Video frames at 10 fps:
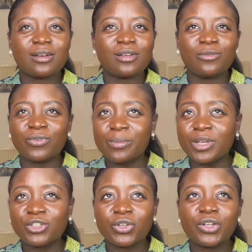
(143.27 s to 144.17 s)

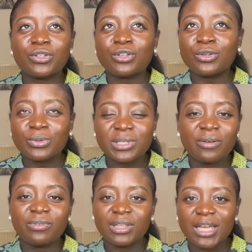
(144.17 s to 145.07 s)
information, news,
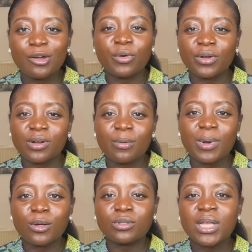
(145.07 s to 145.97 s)
everything going on
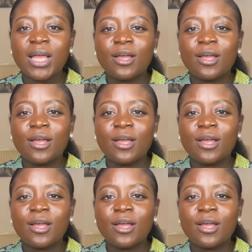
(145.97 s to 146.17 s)
about